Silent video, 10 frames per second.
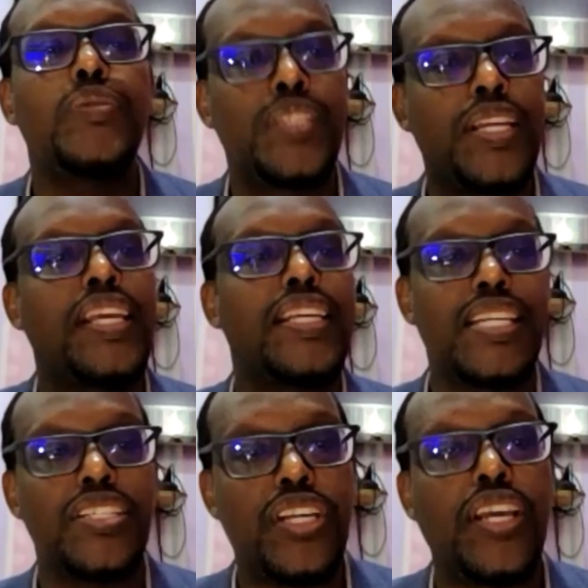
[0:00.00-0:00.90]
he was getting his
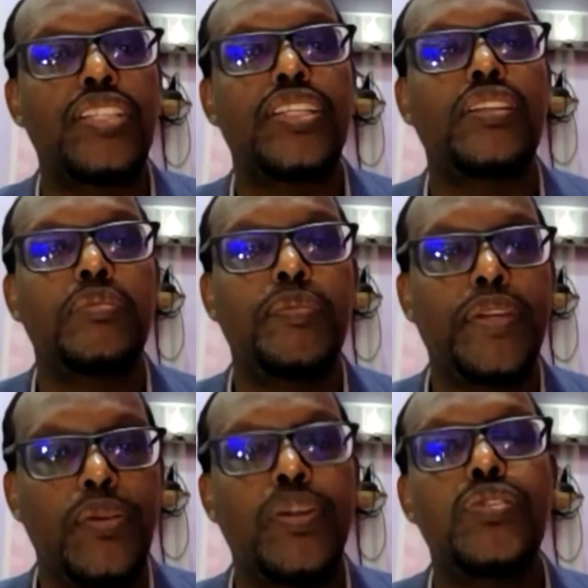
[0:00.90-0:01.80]
education. Remember,
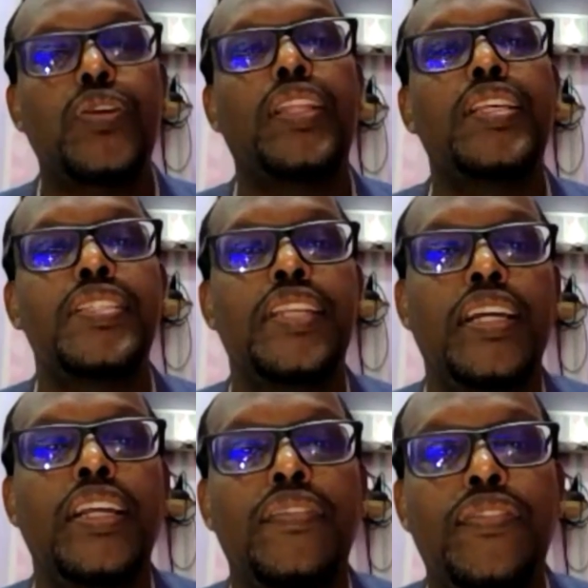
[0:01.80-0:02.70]
he went to get his
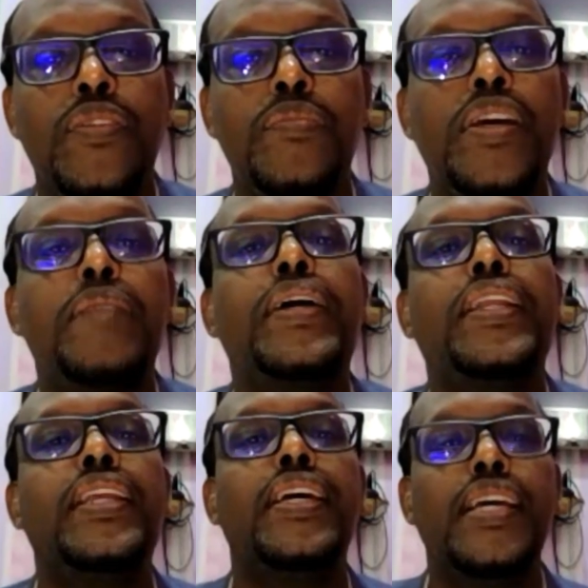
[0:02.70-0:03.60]
degree from
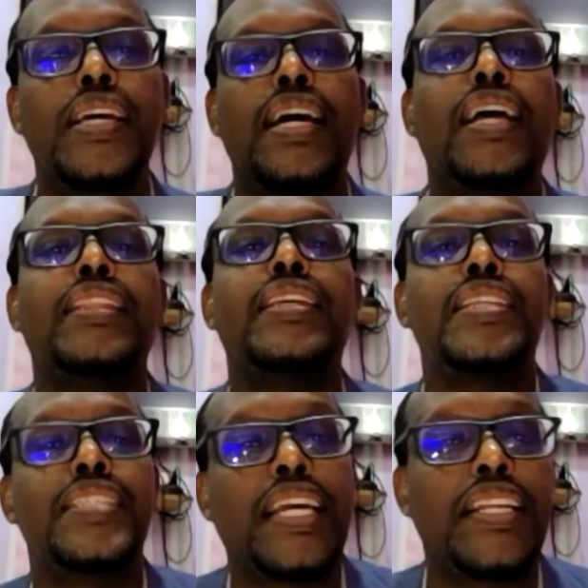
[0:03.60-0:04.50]
Yemen and then
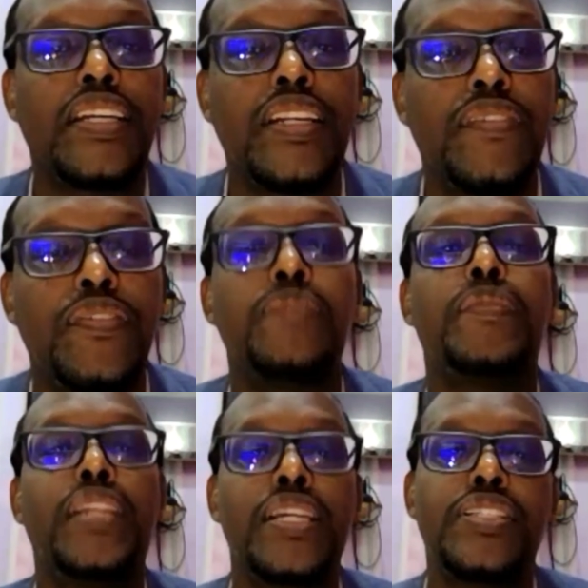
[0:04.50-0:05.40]
his second degree from
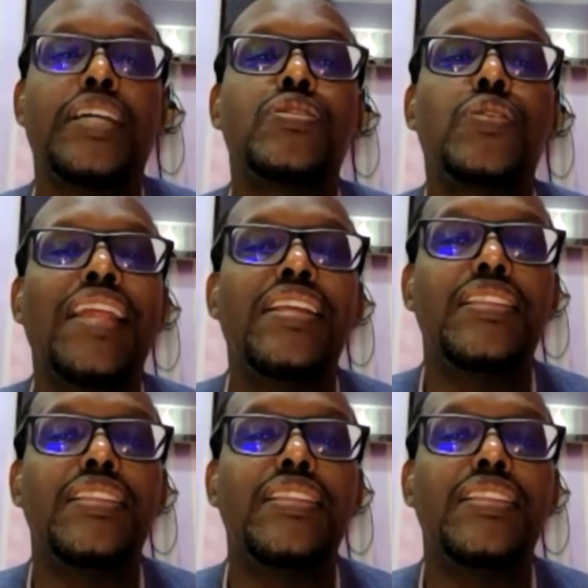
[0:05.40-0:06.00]
Malaysia. So other